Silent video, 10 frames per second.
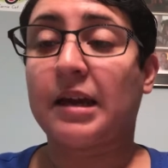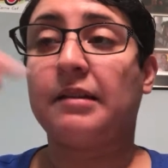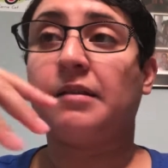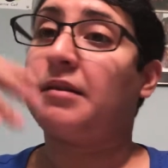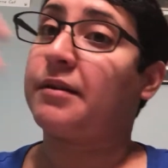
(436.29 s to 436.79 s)

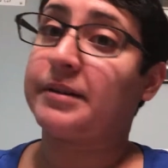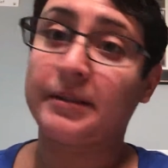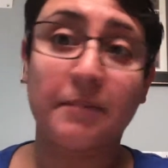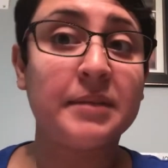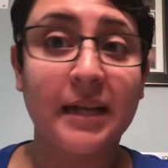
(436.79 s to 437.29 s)
And then there are
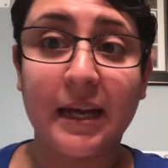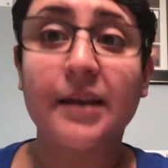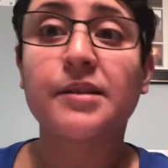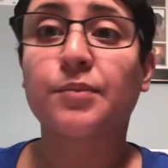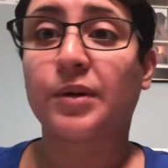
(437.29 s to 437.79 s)
some
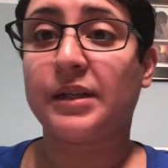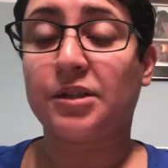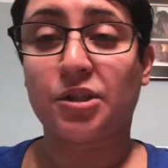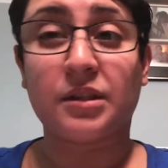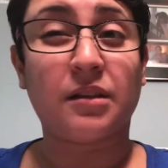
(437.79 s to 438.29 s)
days where
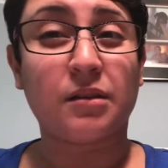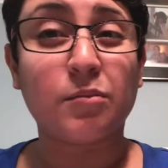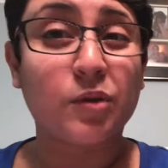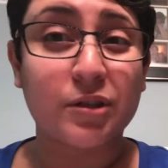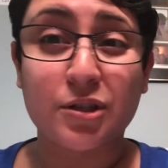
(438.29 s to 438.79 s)
he's just a little
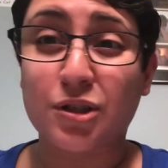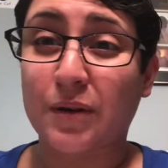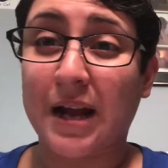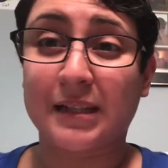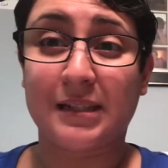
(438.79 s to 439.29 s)
more
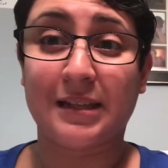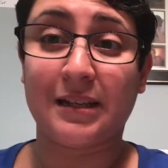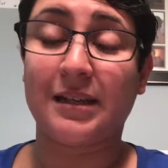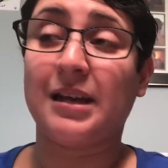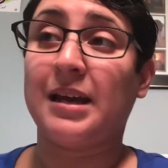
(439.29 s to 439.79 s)

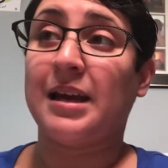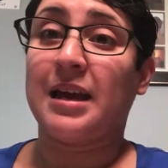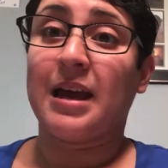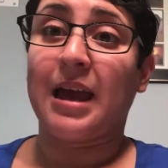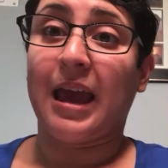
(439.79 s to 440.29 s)
distracted,
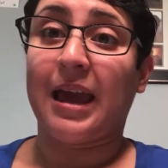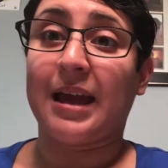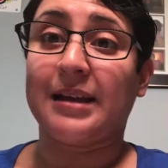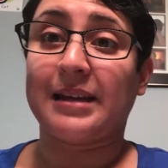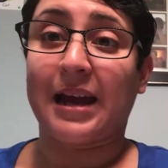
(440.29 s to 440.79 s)

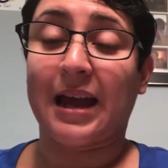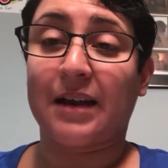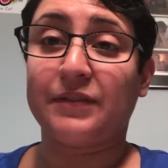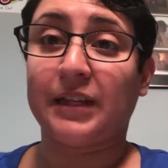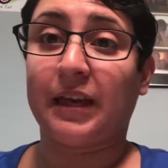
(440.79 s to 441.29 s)
and I
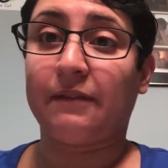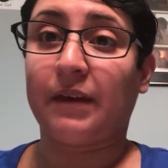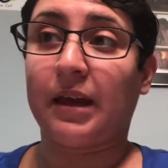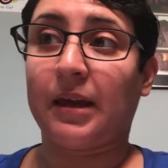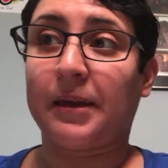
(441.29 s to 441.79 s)
have to give
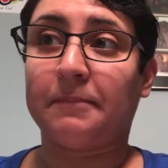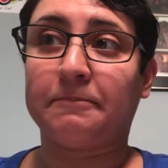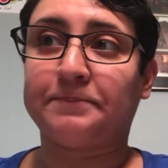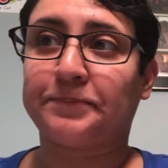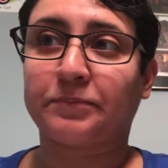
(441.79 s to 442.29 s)

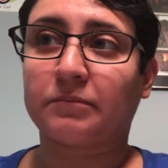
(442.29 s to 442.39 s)
him